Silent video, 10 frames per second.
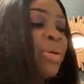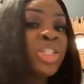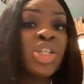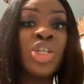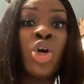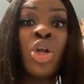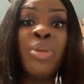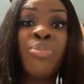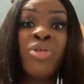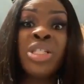the pictures are going to
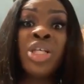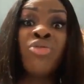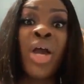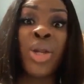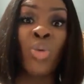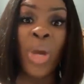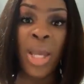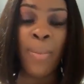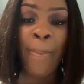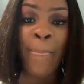be printed right
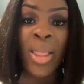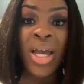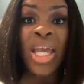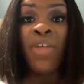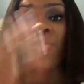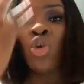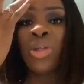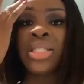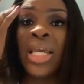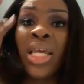away if
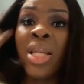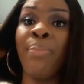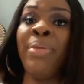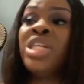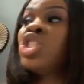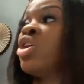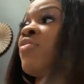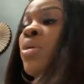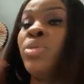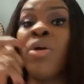you're taking a picture
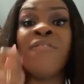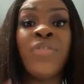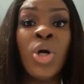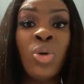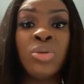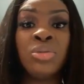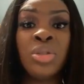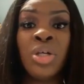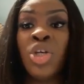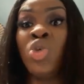from your phone
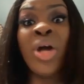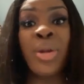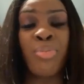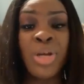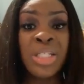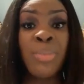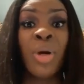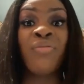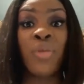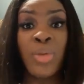you got to print them
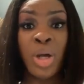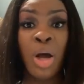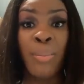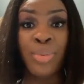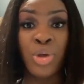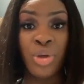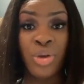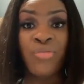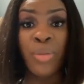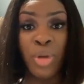out from your
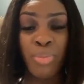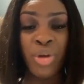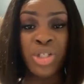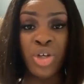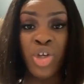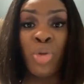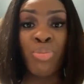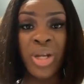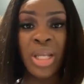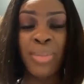computer from your printer you
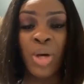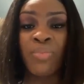print them